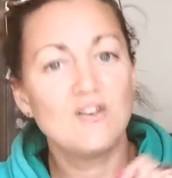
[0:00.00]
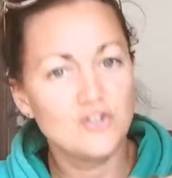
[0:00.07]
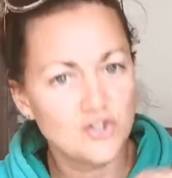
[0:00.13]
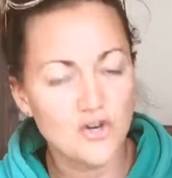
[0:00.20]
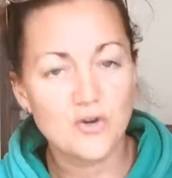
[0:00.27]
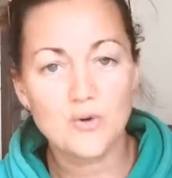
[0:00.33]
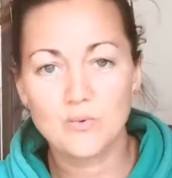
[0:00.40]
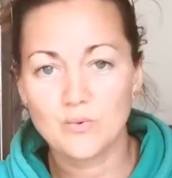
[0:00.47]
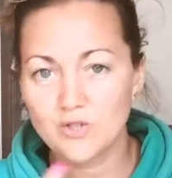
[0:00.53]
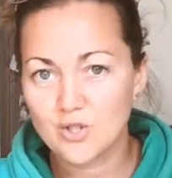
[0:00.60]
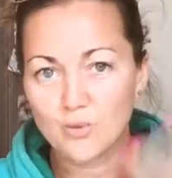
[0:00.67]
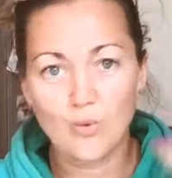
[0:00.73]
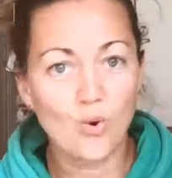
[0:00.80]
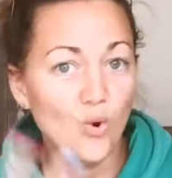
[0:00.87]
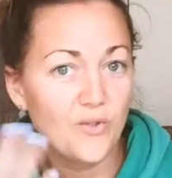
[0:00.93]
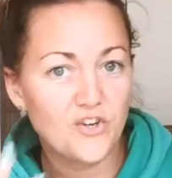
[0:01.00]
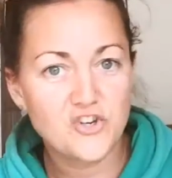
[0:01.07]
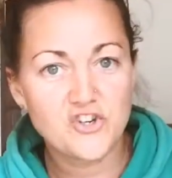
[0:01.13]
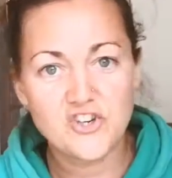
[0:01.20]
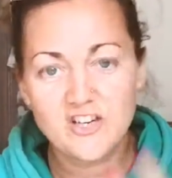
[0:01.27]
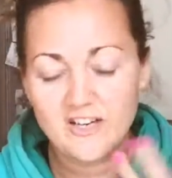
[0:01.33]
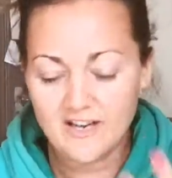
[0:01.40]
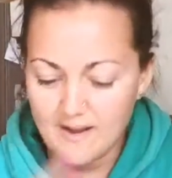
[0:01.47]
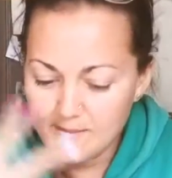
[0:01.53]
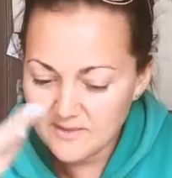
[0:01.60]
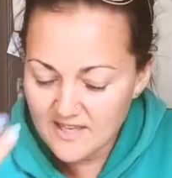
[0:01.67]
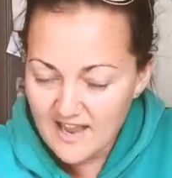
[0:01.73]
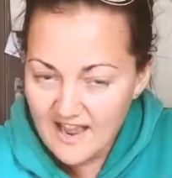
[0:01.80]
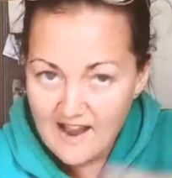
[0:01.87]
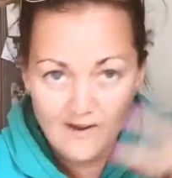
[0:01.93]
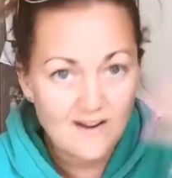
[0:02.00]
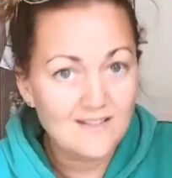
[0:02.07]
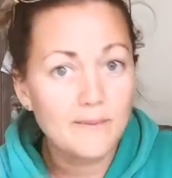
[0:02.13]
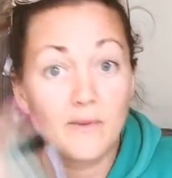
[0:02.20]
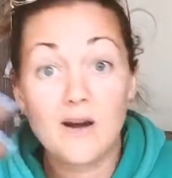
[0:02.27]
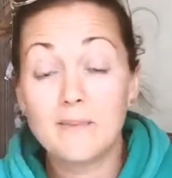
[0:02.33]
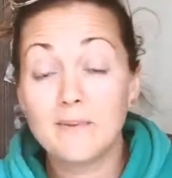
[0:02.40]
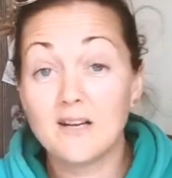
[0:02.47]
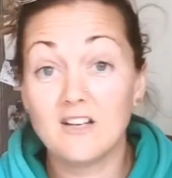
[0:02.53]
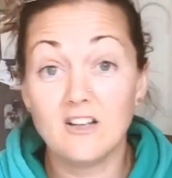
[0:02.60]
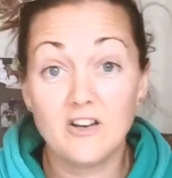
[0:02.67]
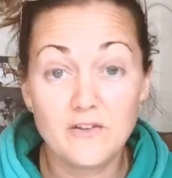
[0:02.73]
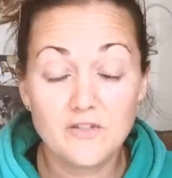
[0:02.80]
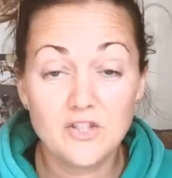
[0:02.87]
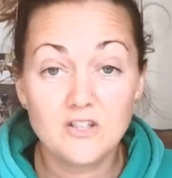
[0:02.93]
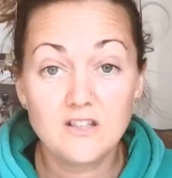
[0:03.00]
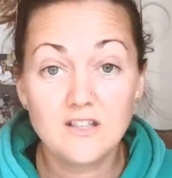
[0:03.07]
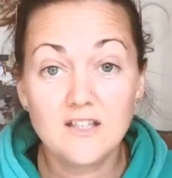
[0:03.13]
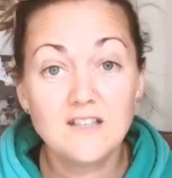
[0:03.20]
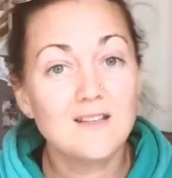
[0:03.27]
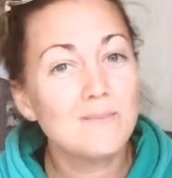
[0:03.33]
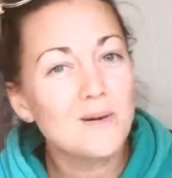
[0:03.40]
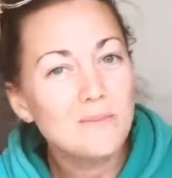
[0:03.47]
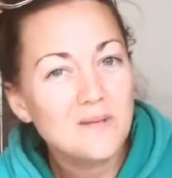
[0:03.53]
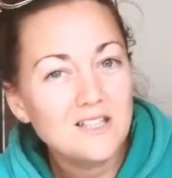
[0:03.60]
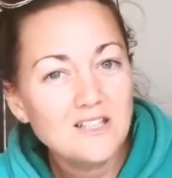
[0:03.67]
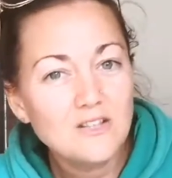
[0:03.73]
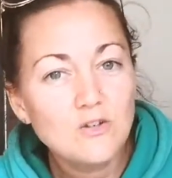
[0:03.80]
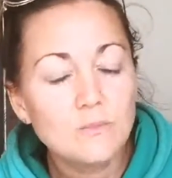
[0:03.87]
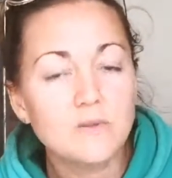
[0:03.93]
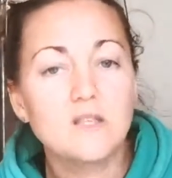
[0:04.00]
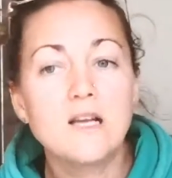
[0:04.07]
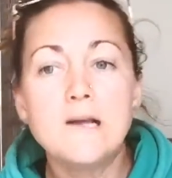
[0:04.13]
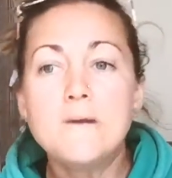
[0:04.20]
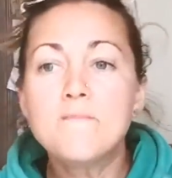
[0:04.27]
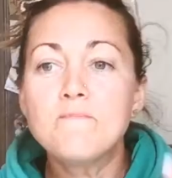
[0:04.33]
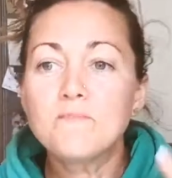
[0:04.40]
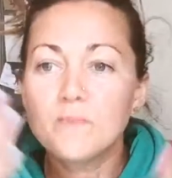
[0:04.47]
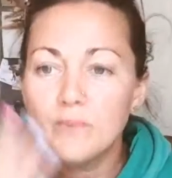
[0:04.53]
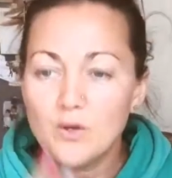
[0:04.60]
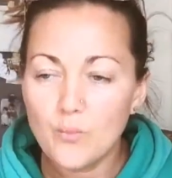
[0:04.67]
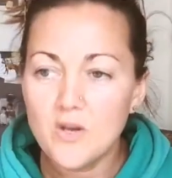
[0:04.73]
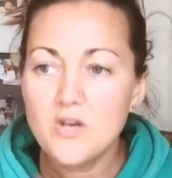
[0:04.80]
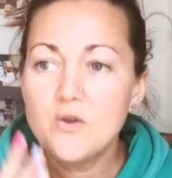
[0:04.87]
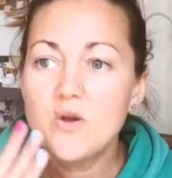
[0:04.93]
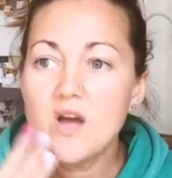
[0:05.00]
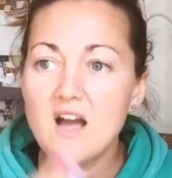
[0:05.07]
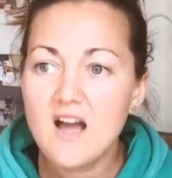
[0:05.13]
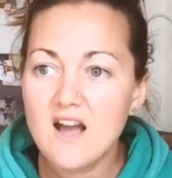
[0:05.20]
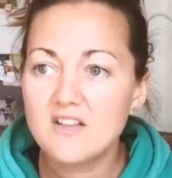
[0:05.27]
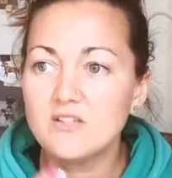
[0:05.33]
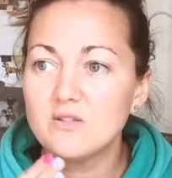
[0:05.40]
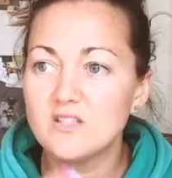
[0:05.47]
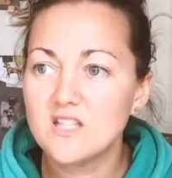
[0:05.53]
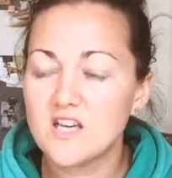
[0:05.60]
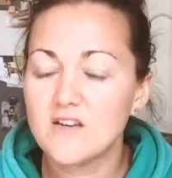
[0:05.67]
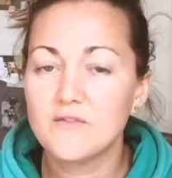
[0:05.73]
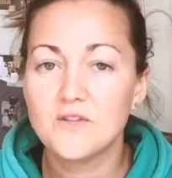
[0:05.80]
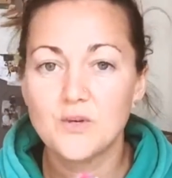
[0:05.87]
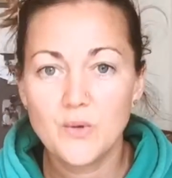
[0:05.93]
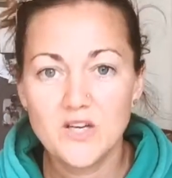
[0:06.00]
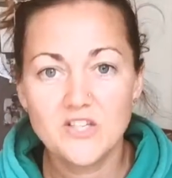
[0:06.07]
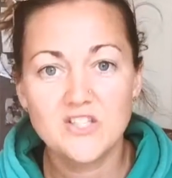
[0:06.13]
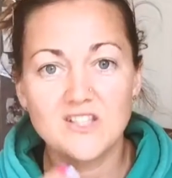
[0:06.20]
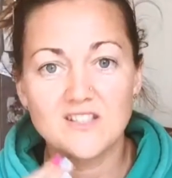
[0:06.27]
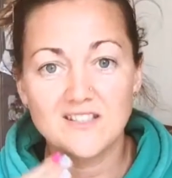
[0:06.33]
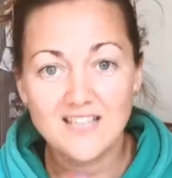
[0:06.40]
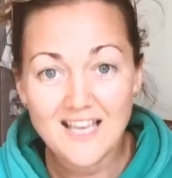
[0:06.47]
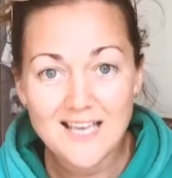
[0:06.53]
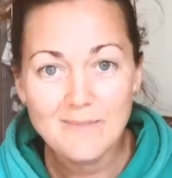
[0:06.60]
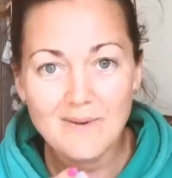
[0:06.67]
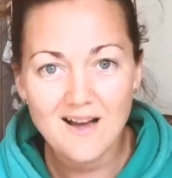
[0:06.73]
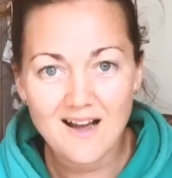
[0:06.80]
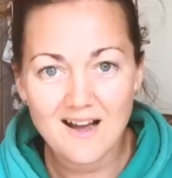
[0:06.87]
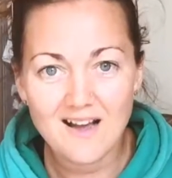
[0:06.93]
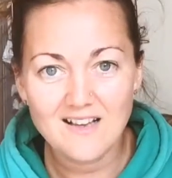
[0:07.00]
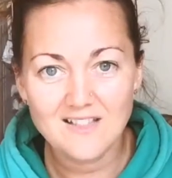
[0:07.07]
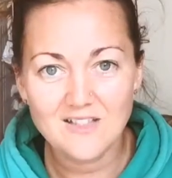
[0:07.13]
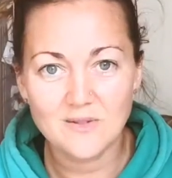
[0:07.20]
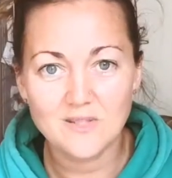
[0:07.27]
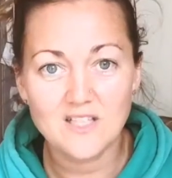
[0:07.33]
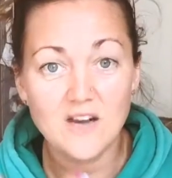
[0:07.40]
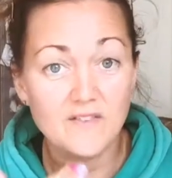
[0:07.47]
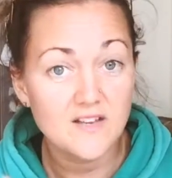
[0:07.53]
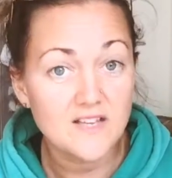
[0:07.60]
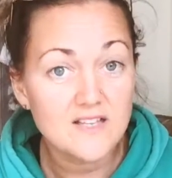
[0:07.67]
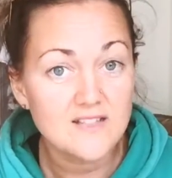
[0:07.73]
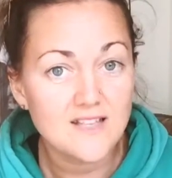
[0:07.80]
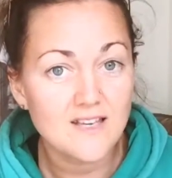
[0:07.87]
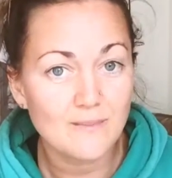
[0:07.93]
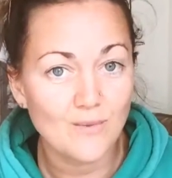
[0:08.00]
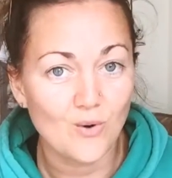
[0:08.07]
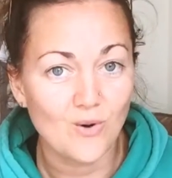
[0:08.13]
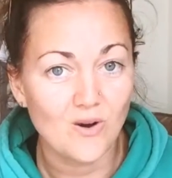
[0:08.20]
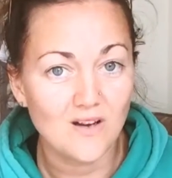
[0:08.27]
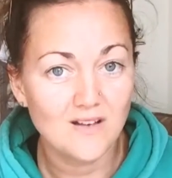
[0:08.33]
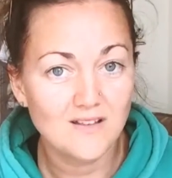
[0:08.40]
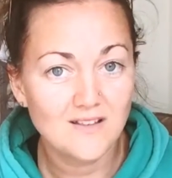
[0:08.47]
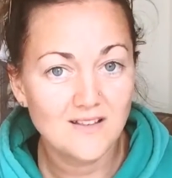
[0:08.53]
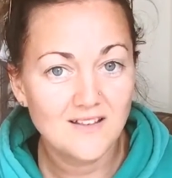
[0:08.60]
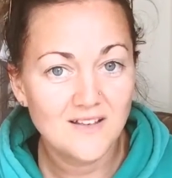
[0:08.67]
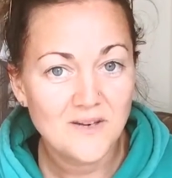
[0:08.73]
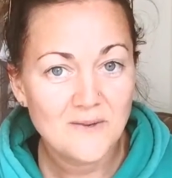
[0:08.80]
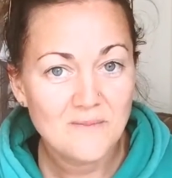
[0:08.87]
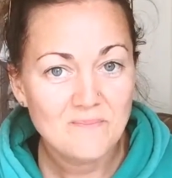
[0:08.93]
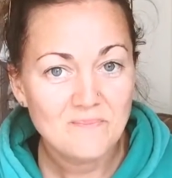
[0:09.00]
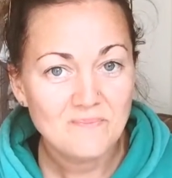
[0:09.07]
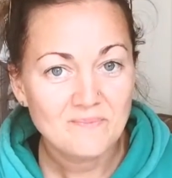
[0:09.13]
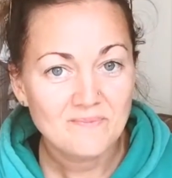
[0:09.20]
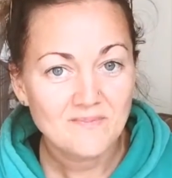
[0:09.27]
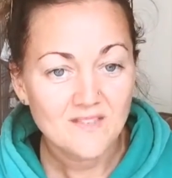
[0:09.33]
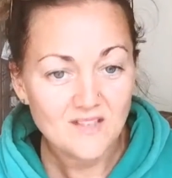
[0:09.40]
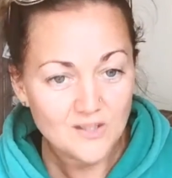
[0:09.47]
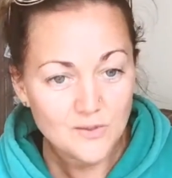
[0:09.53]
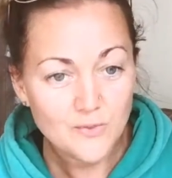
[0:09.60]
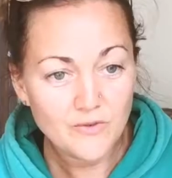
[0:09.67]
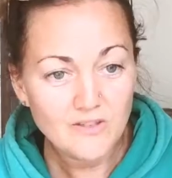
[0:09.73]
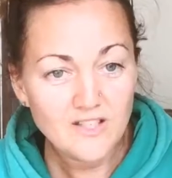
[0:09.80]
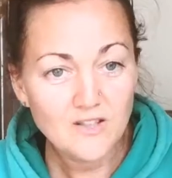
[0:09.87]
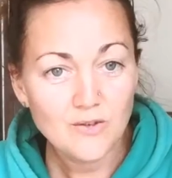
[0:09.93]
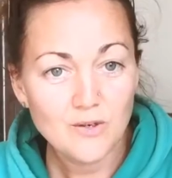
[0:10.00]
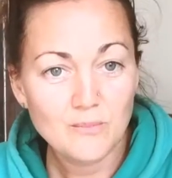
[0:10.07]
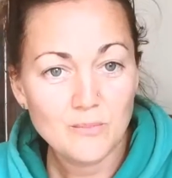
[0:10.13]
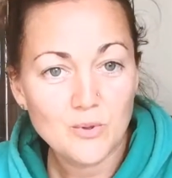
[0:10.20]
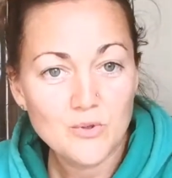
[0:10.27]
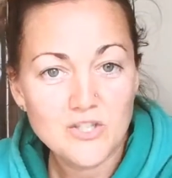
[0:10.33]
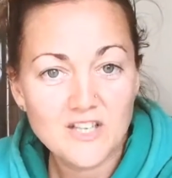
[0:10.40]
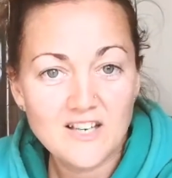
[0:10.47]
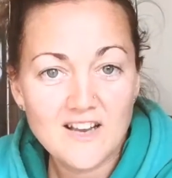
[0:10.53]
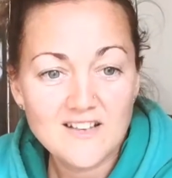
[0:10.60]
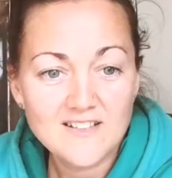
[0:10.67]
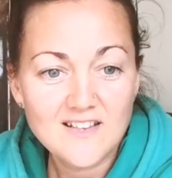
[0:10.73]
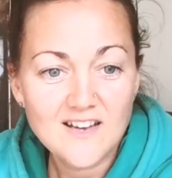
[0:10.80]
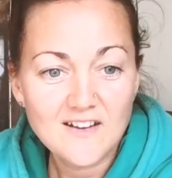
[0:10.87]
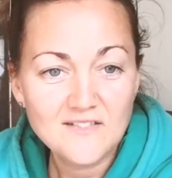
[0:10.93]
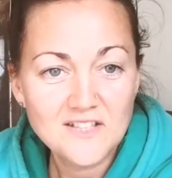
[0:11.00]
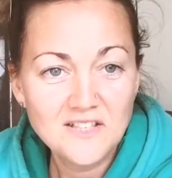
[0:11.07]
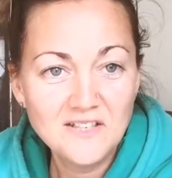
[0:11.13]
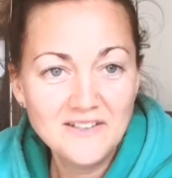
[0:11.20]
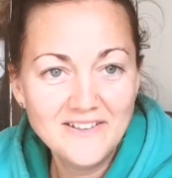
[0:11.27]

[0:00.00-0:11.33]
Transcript: Journal until all the shit comes out. And there might be a lot of journaling, there might be a little bit. But when you ask yourself the questions, keep asking yourself, is there more? Because we're really good at bullshitting ourselves.